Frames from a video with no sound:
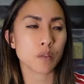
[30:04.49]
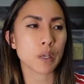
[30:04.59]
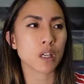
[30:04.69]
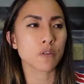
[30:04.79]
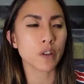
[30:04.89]

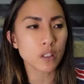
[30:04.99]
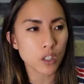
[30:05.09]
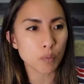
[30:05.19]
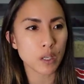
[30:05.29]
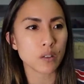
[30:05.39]
because
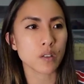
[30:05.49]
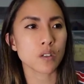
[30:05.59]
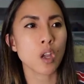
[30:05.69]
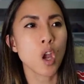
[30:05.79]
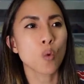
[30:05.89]
vintage
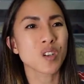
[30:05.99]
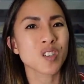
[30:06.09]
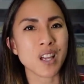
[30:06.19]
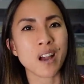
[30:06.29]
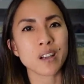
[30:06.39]
pieces were
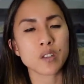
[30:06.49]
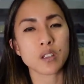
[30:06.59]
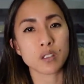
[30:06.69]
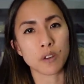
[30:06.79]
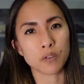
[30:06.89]

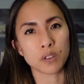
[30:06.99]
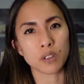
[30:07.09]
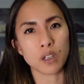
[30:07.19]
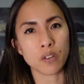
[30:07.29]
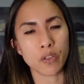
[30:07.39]
sized
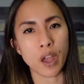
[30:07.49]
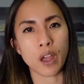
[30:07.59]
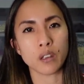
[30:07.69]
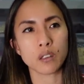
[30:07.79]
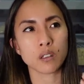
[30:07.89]
differently
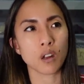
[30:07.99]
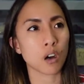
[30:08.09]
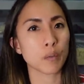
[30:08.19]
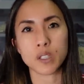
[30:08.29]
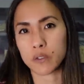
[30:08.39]
than
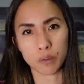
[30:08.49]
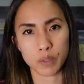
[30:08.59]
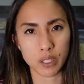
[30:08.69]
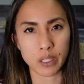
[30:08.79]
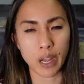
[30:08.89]
garments from
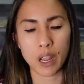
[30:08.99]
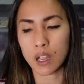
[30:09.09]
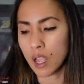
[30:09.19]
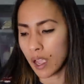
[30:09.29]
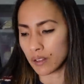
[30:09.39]
today.
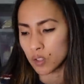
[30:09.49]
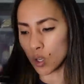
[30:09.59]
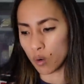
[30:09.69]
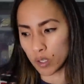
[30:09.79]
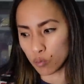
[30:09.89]
And
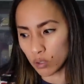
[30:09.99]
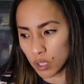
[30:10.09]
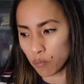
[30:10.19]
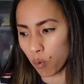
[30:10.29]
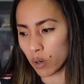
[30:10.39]
so it's really
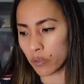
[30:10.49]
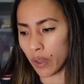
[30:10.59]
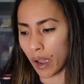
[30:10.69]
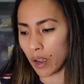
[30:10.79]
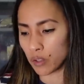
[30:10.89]
important
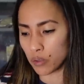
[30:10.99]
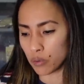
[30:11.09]
that